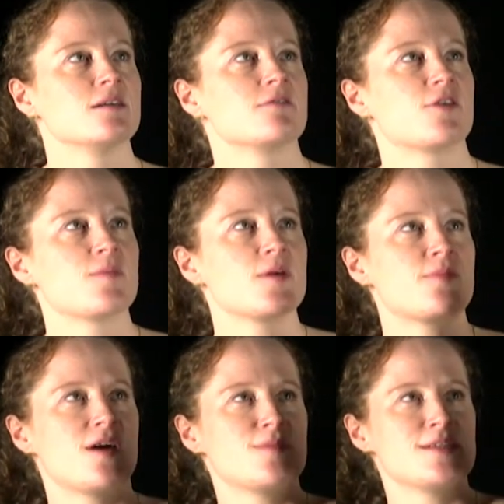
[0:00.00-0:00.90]
from the
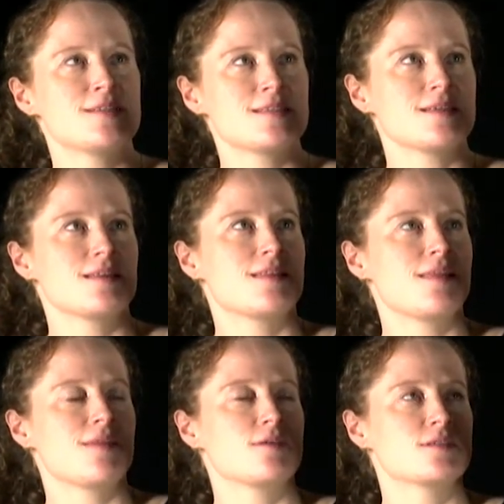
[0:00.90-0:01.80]
premise
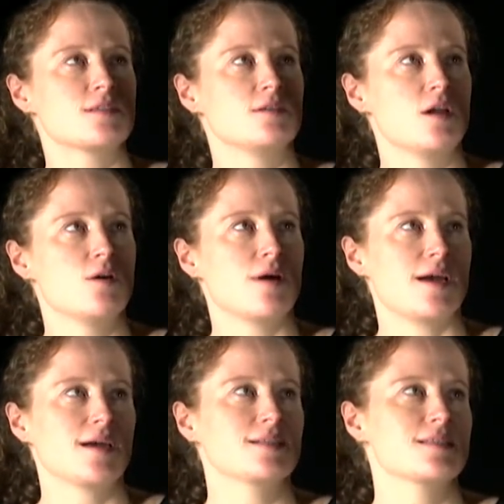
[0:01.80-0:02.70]
that there is no
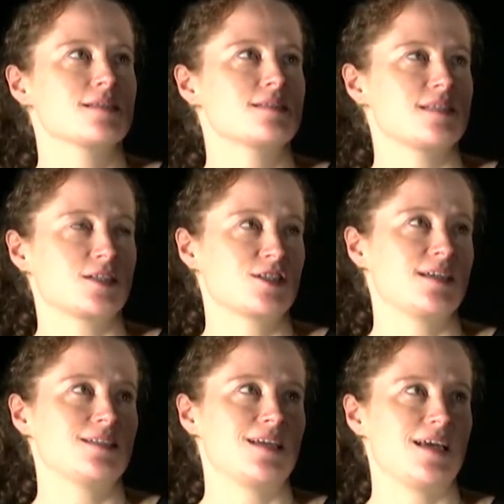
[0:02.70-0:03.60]
x such
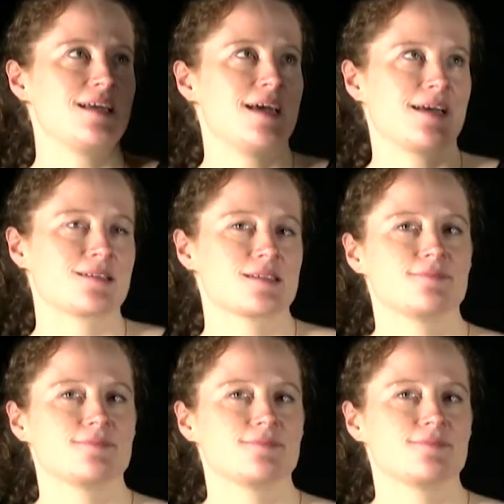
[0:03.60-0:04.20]
that ax.